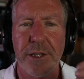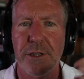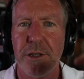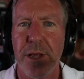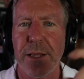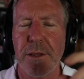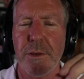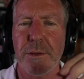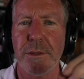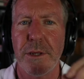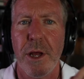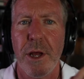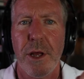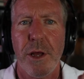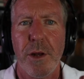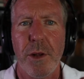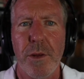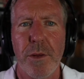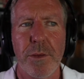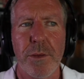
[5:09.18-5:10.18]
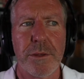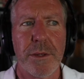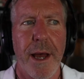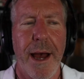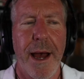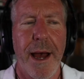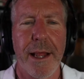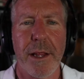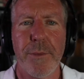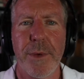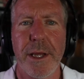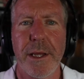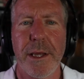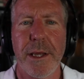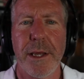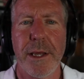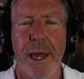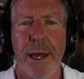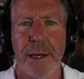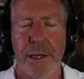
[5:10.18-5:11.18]
those, you know, those Halloween
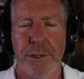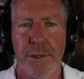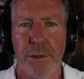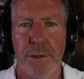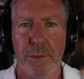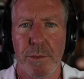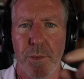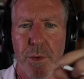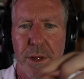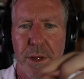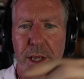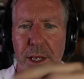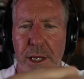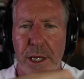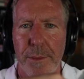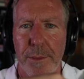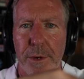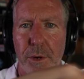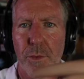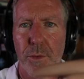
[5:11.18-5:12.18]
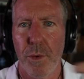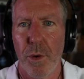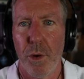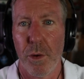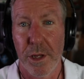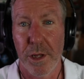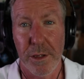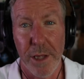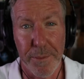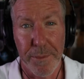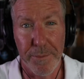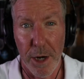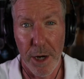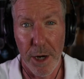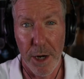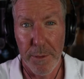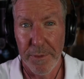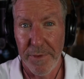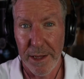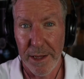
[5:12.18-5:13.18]
candies where they come in a roll, look like Parma
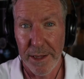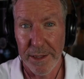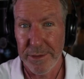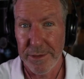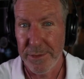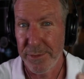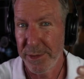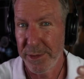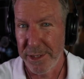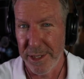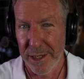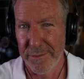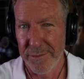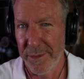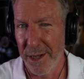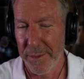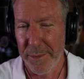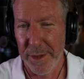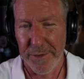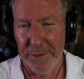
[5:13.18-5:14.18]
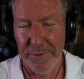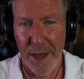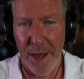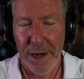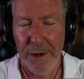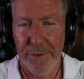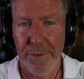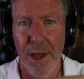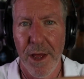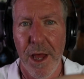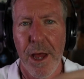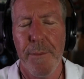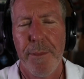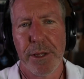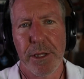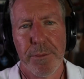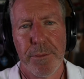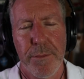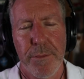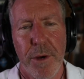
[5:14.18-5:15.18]
Violets, which I'm not a big fan of, but they're
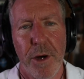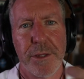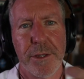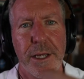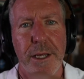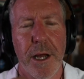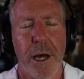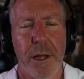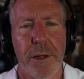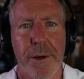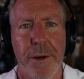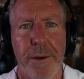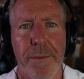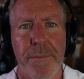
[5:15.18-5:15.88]
multicolor.